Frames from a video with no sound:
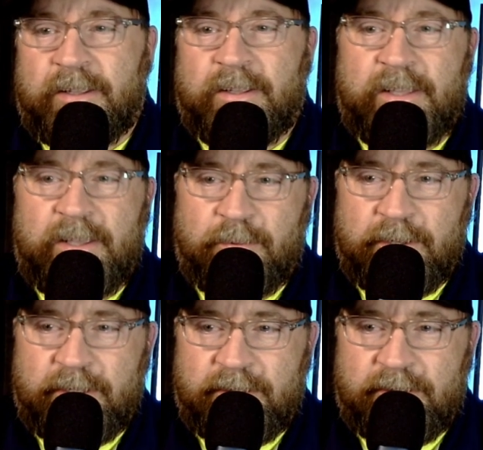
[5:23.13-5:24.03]
he
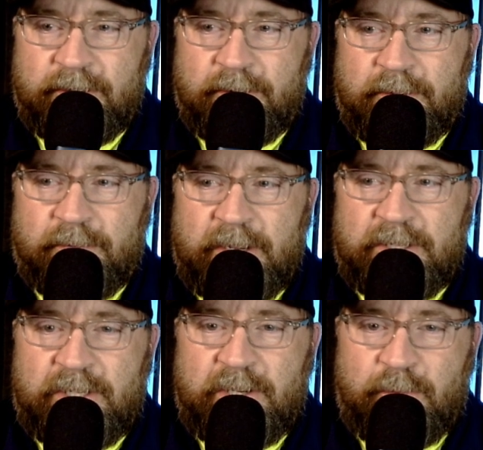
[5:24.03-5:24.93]
was
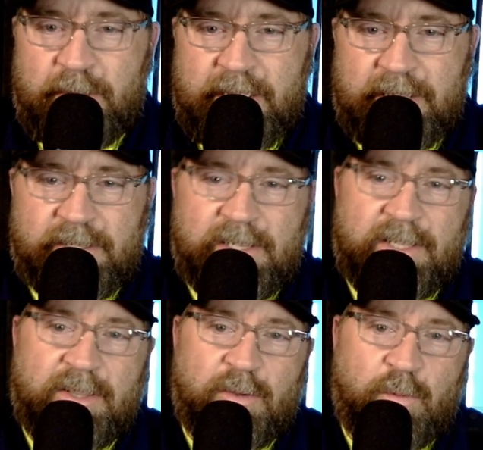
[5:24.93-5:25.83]
threshing wheat
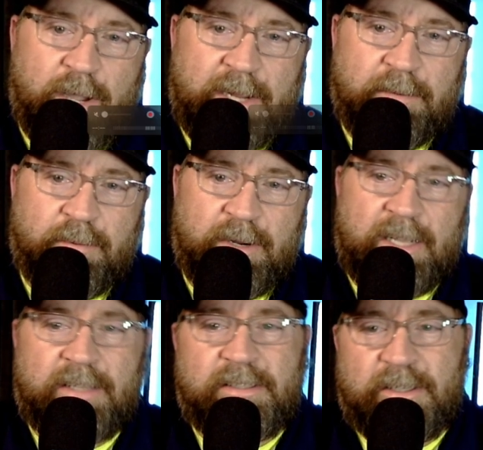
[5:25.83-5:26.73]
in the wine
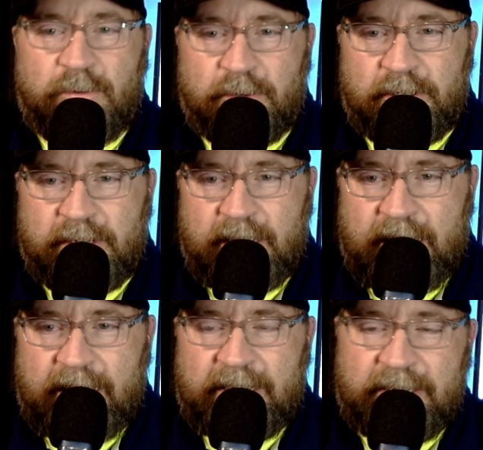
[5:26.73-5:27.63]
press in order to
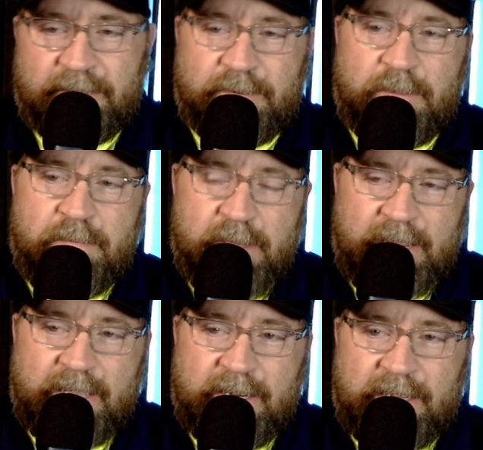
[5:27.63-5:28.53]
hide it from the
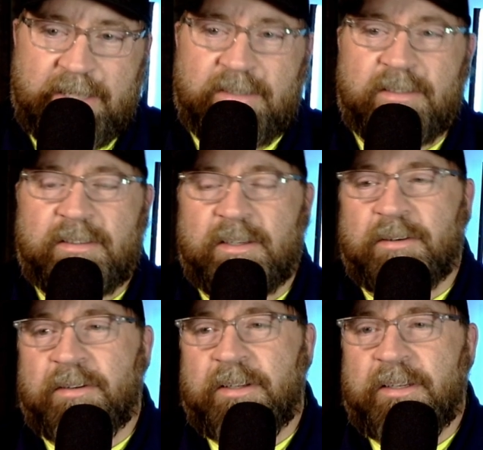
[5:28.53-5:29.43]
Midianites.
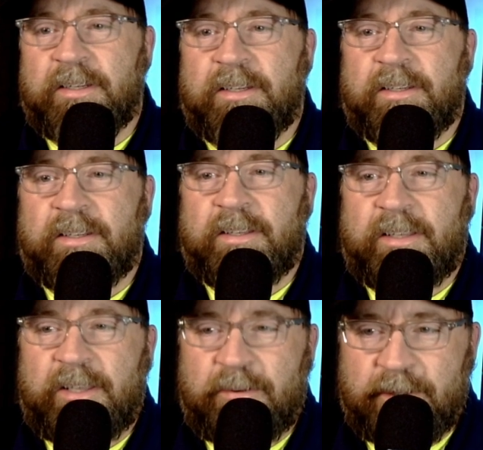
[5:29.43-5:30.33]
So
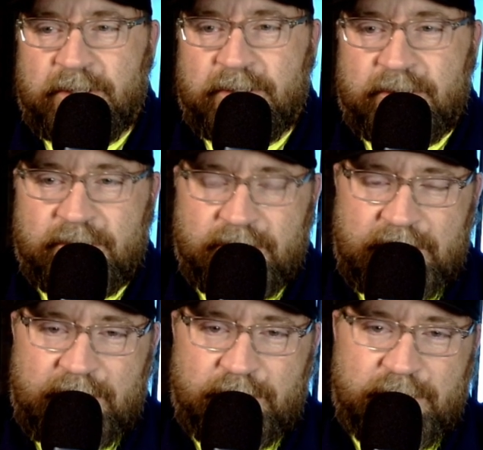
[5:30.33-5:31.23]
he was
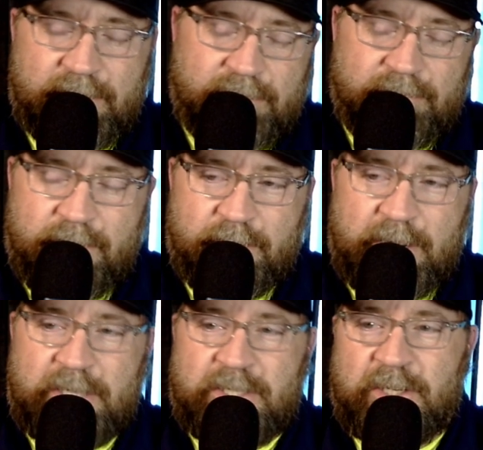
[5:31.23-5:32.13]
he was
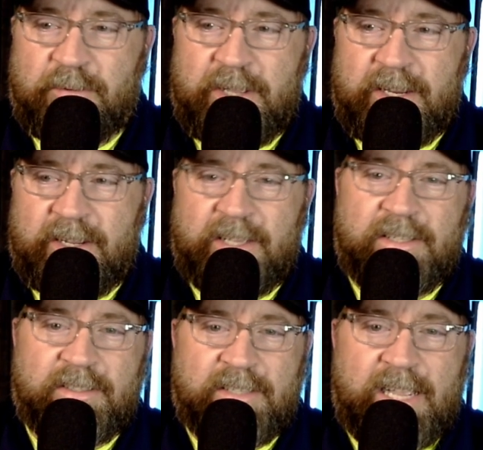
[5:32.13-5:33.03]
threshing wheat
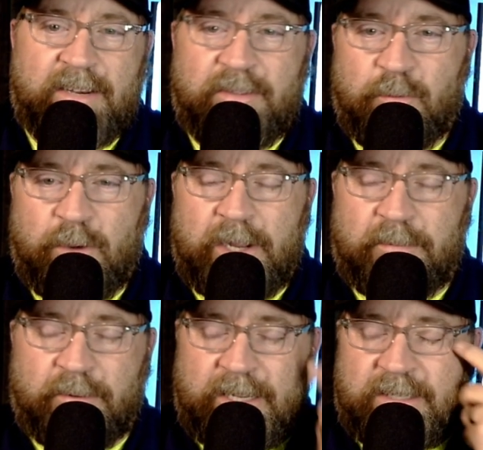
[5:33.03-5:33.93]
inside the wine
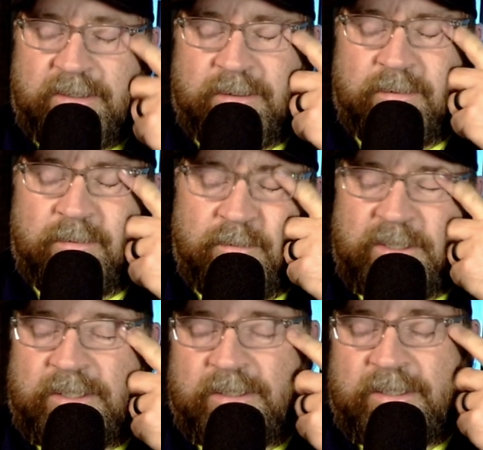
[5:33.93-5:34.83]
press,
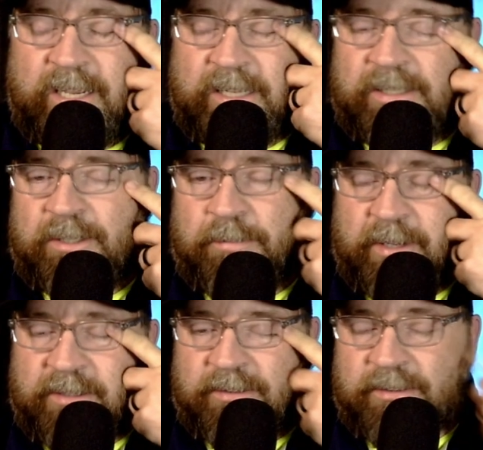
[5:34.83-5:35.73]
which is not your
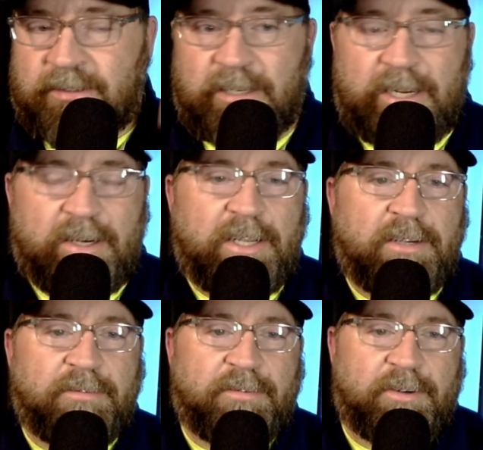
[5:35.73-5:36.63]
best
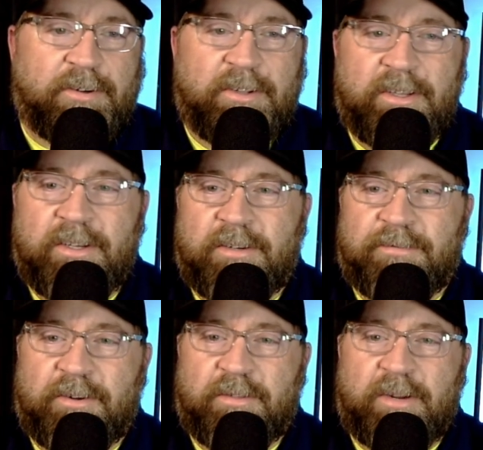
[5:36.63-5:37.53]
scenario for
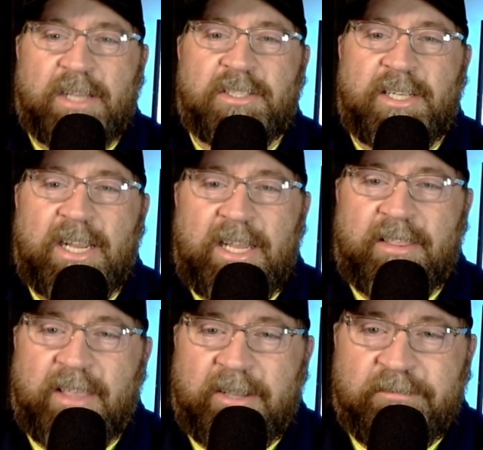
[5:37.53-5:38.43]
for threshing
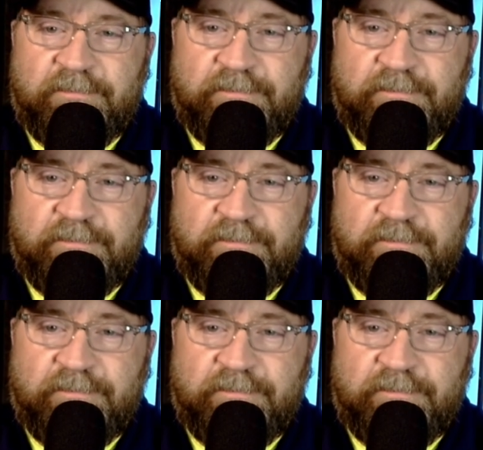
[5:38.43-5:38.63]
anything.